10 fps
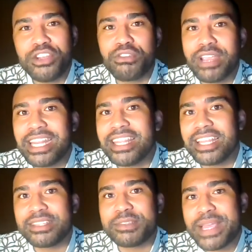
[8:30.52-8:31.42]
you're creating
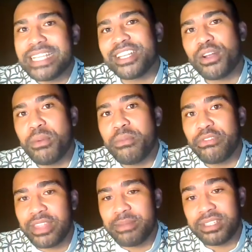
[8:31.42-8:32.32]
that space at home for
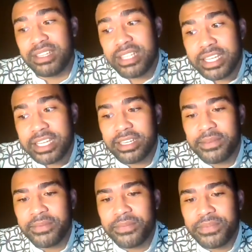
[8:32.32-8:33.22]
them to
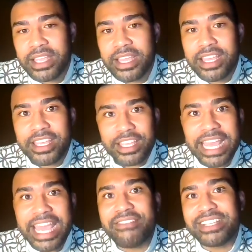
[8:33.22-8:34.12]
learn, they
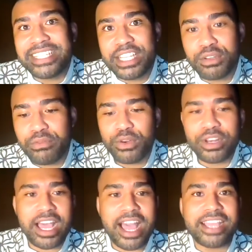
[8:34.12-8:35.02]
have a sense of
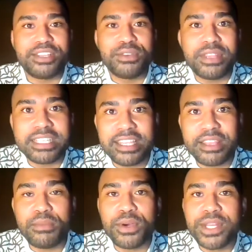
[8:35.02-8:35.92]
order. I do this in the
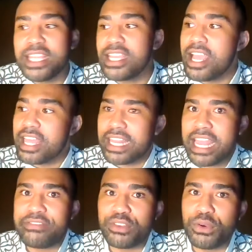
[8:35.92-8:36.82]
morning, then I
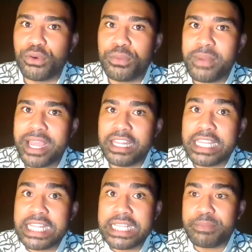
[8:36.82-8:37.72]
have to go to my
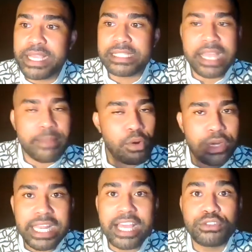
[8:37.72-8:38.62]
learning space. I'm
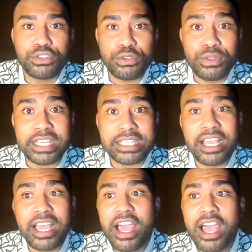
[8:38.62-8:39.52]
only allowed to do this.
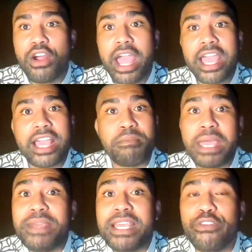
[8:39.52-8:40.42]

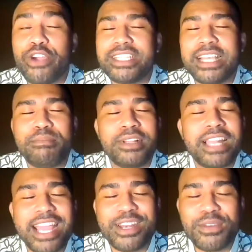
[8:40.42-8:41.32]
Maybe, for example,
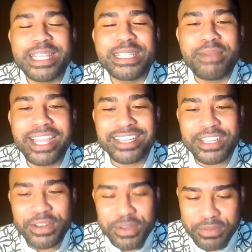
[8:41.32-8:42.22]
I know this might,
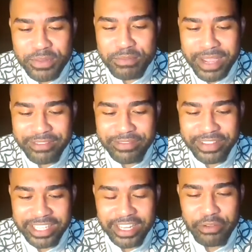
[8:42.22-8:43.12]
you might
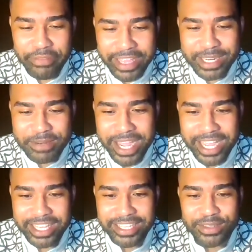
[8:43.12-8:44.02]
feel offended by
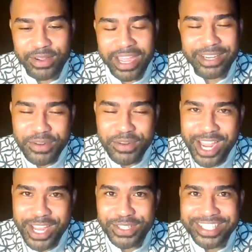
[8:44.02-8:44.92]
it, or I don't know how
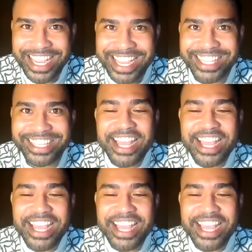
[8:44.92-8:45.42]
you'll take it.